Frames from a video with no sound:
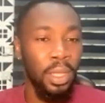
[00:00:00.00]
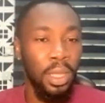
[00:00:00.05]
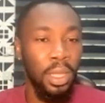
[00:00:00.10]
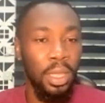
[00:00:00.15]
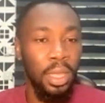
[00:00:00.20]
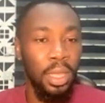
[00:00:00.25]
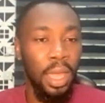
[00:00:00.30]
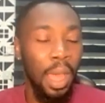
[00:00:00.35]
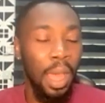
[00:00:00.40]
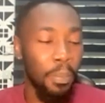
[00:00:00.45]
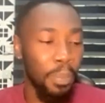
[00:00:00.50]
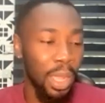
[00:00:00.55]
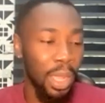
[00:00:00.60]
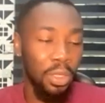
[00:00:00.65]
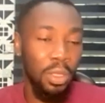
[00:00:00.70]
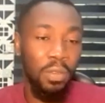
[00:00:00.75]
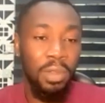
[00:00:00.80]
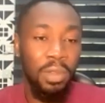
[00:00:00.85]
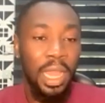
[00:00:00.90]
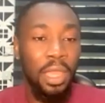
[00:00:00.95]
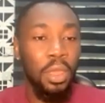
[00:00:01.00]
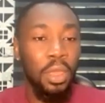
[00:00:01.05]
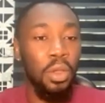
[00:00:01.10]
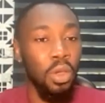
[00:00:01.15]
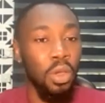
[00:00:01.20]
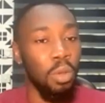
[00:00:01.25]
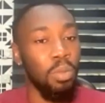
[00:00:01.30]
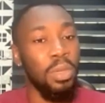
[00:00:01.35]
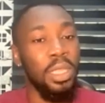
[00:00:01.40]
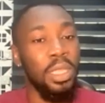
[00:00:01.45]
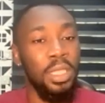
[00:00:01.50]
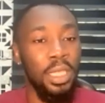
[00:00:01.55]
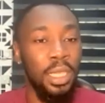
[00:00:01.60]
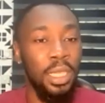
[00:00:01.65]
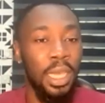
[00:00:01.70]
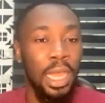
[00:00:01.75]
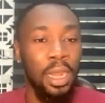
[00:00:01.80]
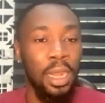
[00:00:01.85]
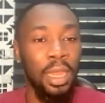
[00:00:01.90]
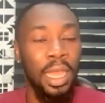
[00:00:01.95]
are part of like your community
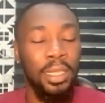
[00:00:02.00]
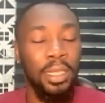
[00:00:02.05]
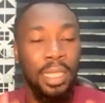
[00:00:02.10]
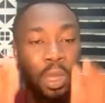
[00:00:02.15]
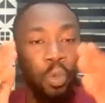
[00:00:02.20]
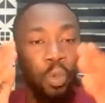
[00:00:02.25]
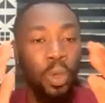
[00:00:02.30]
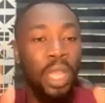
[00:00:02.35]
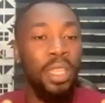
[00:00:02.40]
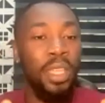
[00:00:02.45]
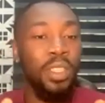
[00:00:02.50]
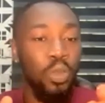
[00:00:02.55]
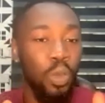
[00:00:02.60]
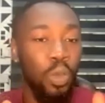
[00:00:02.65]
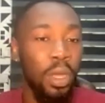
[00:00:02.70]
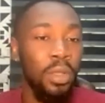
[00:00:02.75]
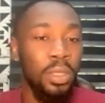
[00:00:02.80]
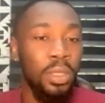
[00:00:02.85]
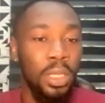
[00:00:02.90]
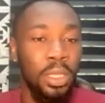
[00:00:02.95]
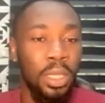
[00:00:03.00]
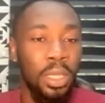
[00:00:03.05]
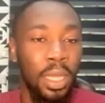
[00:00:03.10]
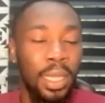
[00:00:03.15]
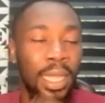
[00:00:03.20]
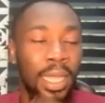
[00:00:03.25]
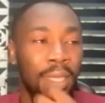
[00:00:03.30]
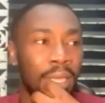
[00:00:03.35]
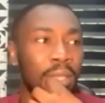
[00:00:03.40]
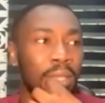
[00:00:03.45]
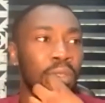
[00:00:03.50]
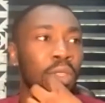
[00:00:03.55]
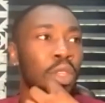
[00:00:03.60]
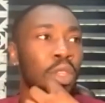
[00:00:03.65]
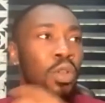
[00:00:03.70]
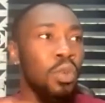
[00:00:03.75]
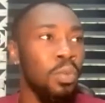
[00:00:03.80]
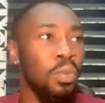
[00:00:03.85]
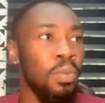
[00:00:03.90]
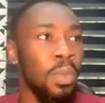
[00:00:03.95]
guidelines. And when it's well detailed, I think
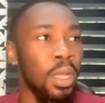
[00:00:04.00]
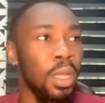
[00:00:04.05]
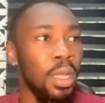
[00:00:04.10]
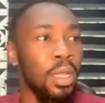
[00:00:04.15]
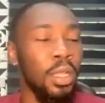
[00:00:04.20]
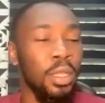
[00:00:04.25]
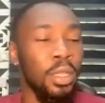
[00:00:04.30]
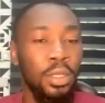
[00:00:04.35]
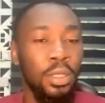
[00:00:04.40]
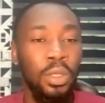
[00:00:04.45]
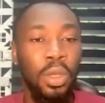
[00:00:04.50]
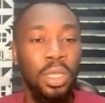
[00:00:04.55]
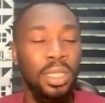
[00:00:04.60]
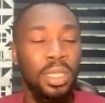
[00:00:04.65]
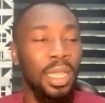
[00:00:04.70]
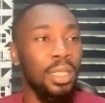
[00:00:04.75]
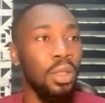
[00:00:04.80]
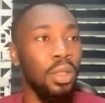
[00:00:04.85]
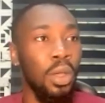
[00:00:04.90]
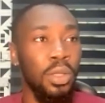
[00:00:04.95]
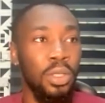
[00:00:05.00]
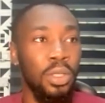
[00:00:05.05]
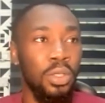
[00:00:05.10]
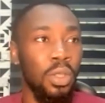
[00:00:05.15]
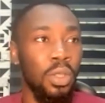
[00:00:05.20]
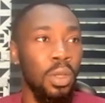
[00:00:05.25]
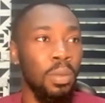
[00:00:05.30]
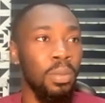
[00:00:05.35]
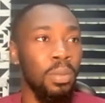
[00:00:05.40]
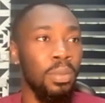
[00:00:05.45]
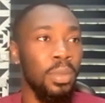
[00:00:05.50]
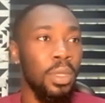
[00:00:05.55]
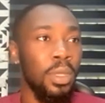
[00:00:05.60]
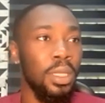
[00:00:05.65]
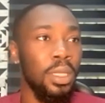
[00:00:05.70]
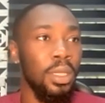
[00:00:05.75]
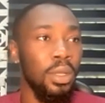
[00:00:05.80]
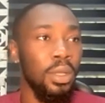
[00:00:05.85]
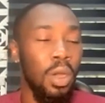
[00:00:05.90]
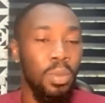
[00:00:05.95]
Bloom does an awesome
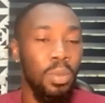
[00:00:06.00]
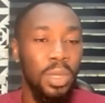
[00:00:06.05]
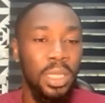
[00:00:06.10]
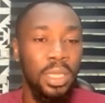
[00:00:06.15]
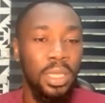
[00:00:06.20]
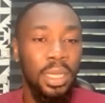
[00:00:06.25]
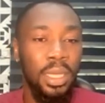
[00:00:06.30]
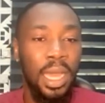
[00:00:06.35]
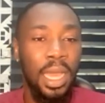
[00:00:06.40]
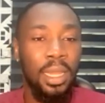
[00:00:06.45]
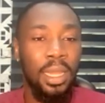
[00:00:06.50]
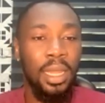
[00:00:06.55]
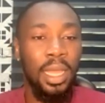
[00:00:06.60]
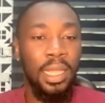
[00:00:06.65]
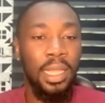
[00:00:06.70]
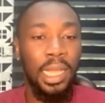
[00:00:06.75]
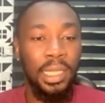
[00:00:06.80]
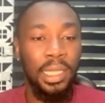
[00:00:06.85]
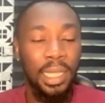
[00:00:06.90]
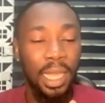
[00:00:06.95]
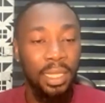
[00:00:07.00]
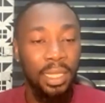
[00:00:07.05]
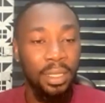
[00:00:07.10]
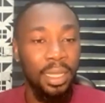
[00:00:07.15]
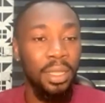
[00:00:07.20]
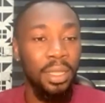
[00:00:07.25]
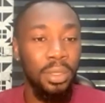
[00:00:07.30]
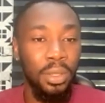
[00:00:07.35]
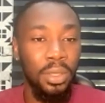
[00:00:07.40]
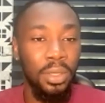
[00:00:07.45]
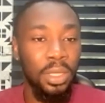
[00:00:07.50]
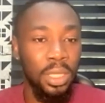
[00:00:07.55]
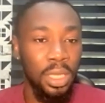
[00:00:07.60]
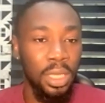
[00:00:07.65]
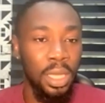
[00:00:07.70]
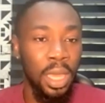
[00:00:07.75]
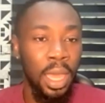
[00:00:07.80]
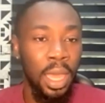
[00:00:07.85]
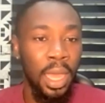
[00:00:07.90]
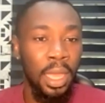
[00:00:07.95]
community guideline and they stand on
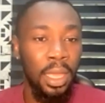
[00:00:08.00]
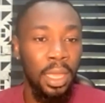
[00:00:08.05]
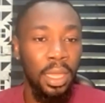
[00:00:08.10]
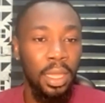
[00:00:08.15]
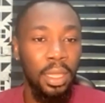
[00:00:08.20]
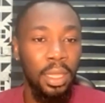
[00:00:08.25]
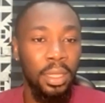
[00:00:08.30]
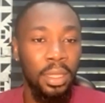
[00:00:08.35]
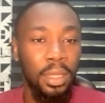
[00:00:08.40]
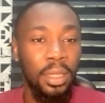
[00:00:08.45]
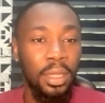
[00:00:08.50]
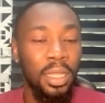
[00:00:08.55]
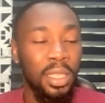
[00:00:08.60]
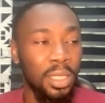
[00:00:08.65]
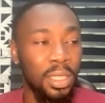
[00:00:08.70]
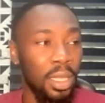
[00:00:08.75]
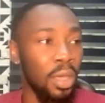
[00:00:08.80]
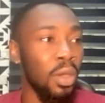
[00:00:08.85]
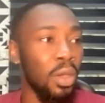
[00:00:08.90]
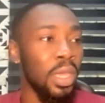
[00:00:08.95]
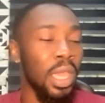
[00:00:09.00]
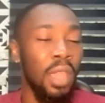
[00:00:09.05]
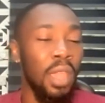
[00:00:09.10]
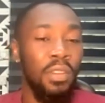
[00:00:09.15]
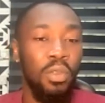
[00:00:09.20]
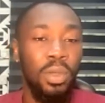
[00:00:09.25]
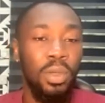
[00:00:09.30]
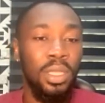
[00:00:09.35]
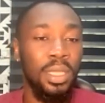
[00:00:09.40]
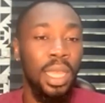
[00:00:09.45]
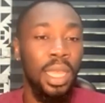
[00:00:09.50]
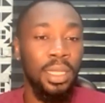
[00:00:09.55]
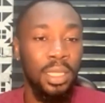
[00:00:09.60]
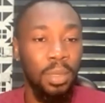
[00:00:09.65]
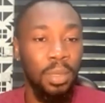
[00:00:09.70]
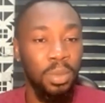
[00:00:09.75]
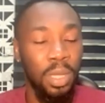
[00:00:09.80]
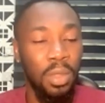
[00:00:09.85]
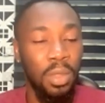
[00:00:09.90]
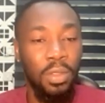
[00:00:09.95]
DI. They say, okay, everyone is
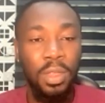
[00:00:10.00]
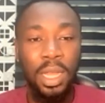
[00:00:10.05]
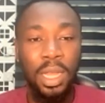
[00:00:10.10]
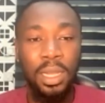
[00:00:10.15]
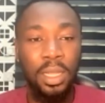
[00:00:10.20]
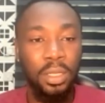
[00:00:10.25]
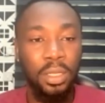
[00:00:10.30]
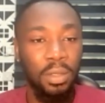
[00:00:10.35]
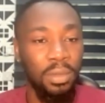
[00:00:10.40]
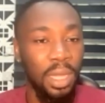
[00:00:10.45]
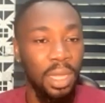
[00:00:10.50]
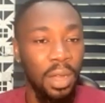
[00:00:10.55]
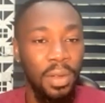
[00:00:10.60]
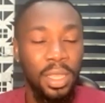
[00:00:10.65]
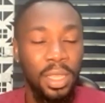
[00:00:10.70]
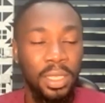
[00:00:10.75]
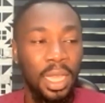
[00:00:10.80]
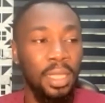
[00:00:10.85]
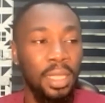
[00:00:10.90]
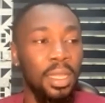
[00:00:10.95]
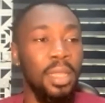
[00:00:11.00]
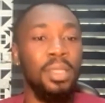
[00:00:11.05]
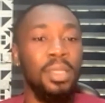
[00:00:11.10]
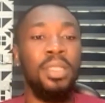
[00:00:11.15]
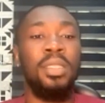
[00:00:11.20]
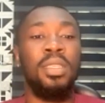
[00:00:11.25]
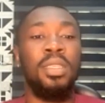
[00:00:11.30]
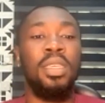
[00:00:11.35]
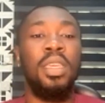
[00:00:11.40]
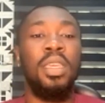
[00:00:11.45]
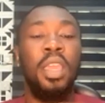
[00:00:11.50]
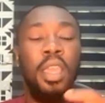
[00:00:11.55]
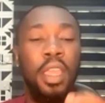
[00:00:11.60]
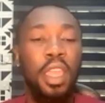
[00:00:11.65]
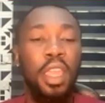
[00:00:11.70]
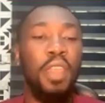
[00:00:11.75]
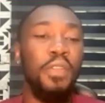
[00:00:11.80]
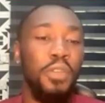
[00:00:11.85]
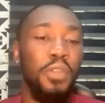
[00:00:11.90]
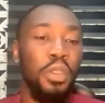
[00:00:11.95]
accepted regardless of their race identity.
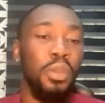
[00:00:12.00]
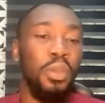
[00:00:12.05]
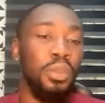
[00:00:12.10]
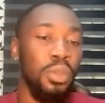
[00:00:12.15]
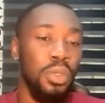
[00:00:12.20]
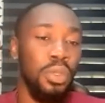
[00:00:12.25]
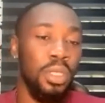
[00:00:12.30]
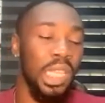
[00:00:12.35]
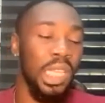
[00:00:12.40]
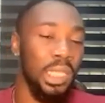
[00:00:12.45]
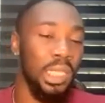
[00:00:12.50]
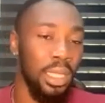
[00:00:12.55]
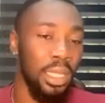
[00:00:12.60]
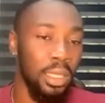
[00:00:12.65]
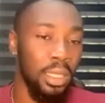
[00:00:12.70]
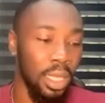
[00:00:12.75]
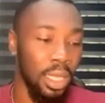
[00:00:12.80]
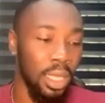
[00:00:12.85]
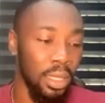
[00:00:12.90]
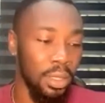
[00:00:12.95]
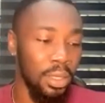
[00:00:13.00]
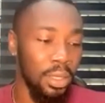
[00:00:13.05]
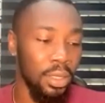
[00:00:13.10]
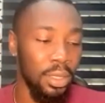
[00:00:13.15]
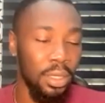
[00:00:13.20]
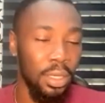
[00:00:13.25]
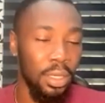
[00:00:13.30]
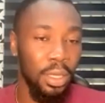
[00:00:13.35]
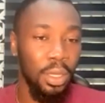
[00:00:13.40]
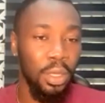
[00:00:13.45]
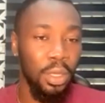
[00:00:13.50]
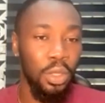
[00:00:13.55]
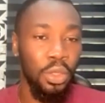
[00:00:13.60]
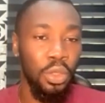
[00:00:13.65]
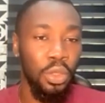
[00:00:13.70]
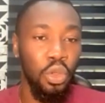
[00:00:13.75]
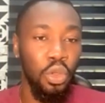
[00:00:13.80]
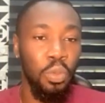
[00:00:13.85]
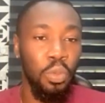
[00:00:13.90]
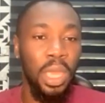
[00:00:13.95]
If you do certain things,
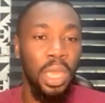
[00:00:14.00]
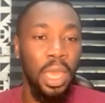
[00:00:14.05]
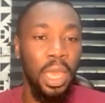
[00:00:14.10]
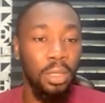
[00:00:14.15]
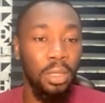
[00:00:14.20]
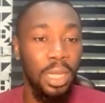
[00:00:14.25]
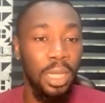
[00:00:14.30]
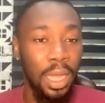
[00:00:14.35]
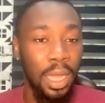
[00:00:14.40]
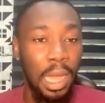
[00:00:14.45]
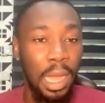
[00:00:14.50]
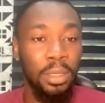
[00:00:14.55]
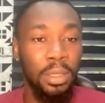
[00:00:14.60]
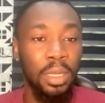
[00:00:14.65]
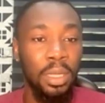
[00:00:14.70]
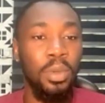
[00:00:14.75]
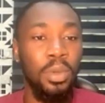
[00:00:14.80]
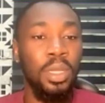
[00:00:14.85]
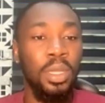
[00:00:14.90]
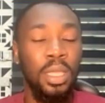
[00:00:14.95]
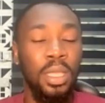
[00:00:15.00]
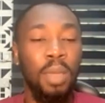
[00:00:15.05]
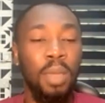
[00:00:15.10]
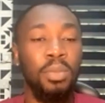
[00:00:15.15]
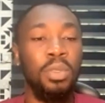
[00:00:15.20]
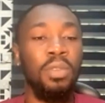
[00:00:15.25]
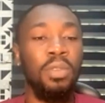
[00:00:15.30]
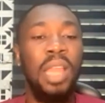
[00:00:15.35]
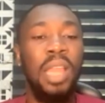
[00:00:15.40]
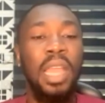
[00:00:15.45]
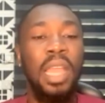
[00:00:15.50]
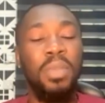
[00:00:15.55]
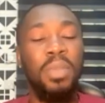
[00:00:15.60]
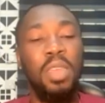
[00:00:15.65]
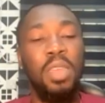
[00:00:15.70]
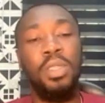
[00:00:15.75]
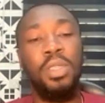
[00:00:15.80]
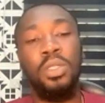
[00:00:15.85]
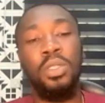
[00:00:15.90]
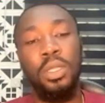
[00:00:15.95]
you'll be held accountable in terms of like
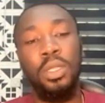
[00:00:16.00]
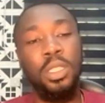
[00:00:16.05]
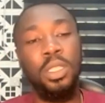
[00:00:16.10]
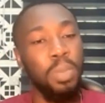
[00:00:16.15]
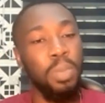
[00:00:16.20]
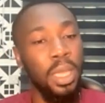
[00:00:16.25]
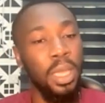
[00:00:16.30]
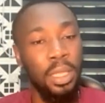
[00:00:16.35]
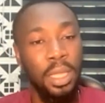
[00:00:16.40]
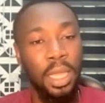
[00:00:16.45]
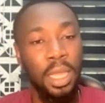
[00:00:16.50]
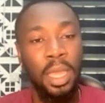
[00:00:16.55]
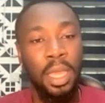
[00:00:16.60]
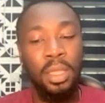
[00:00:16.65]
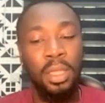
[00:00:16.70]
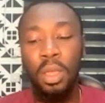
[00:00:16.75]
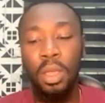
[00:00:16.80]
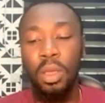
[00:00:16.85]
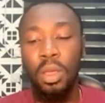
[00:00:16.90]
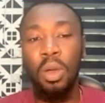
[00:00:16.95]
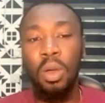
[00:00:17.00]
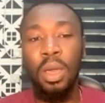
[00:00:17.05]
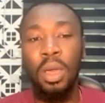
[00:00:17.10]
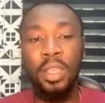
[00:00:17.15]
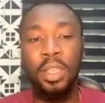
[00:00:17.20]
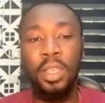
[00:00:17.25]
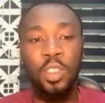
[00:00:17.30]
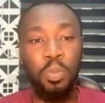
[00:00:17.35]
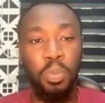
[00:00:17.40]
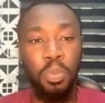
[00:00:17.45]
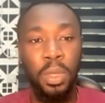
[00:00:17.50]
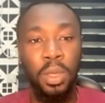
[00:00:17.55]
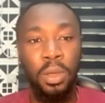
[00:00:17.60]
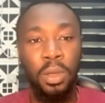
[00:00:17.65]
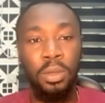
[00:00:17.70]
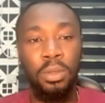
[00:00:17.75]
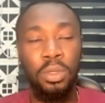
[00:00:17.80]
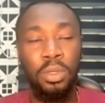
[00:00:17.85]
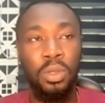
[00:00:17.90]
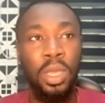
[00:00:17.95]
maybe suspended or
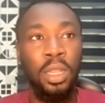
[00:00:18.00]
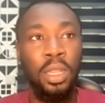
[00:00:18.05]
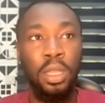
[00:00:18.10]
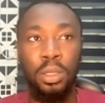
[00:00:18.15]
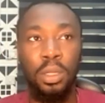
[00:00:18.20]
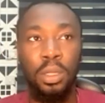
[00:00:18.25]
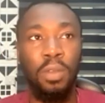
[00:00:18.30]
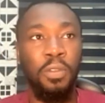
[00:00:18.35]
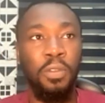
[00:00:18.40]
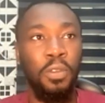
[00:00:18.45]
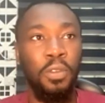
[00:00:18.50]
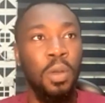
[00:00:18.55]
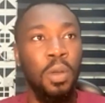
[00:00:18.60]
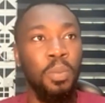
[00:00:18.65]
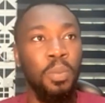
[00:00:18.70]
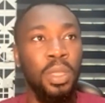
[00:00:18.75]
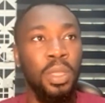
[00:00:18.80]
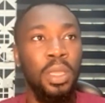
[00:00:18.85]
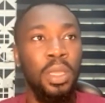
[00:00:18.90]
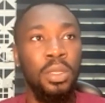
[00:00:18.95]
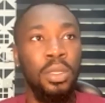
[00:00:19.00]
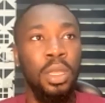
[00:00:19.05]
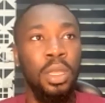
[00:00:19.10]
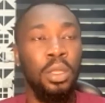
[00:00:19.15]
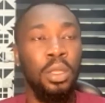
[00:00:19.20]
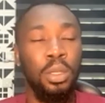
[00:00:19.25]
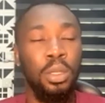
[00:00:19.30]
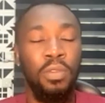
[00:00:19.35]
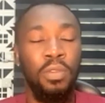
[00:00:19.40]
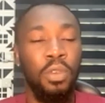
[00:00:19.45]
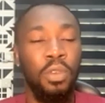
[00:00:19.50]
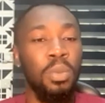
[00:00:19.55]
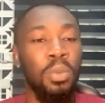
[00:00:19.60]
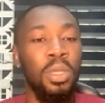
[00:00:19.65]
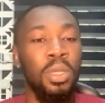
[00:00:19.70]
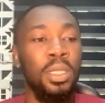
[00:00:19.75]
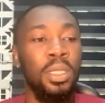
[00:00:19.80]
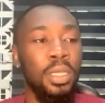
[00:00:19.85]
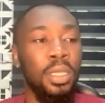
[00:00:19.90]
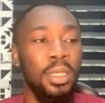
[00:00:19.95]
expelled. So a lot of companies or a lot of
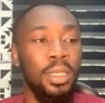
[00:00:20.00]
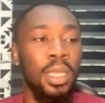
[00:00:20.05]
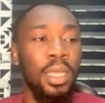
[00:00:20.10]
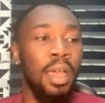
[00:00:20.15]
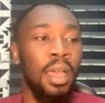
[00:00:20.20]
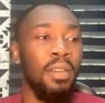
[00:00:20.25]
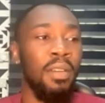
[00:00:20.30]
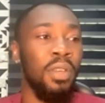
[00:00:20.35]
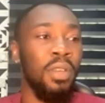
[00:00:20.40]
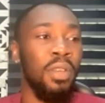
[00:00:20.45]
communities have